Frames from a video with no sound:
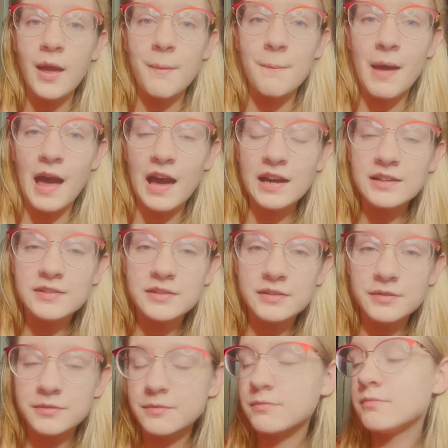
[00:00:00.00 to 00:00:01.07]

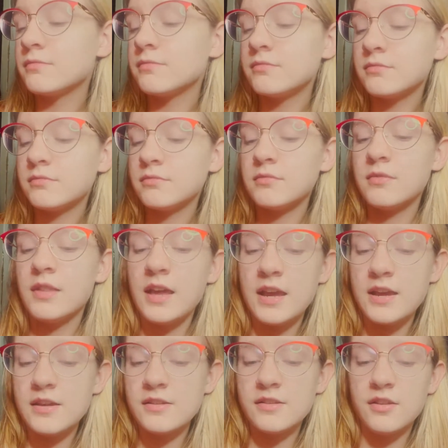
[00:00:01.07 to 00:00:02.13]
Max,
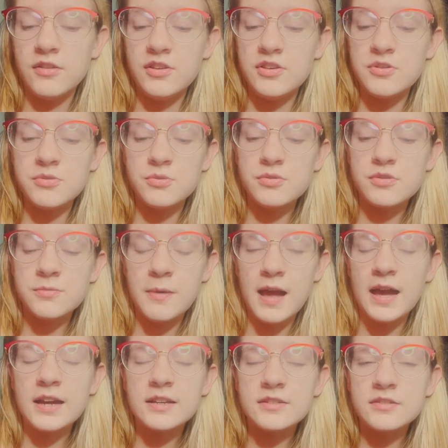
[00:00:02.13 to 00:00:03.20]
they used
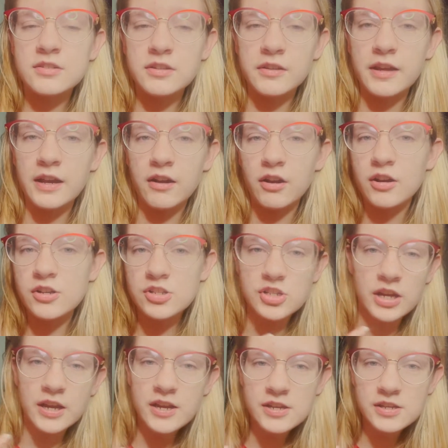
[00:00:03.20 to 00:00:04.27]
Max to like hurt
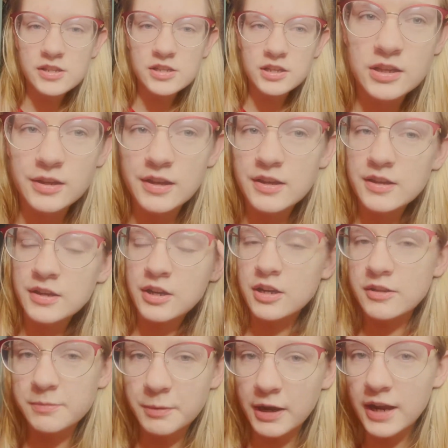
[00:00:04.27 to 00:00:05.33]
Jace in
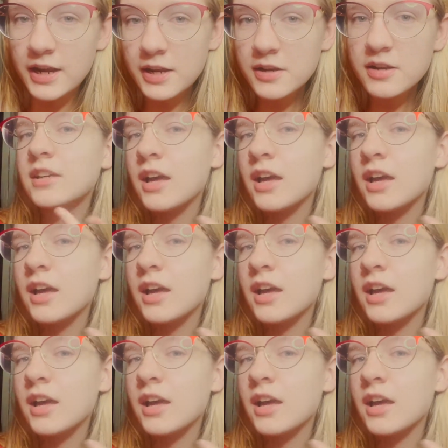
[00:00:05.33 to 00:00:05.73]
his brain.